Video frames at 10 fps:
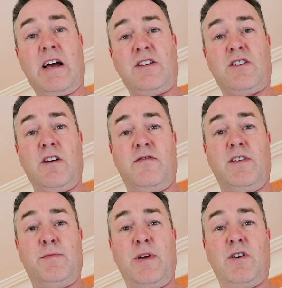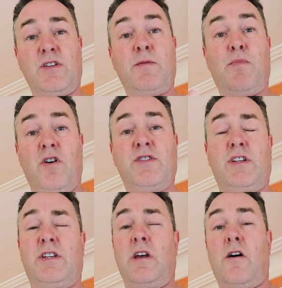that surface, because the
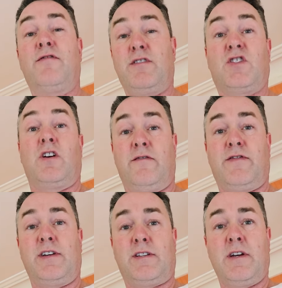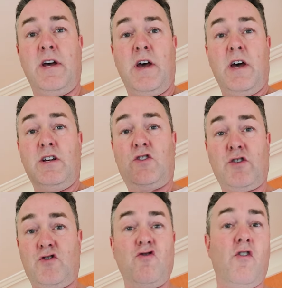porosity of the surface is
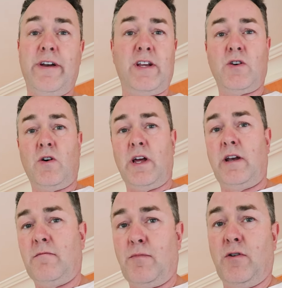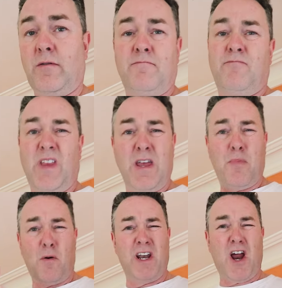just drawing it all in. But you
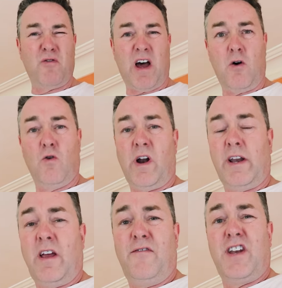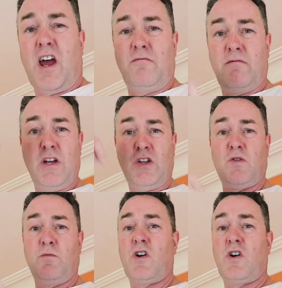probably know that already. If you don't, some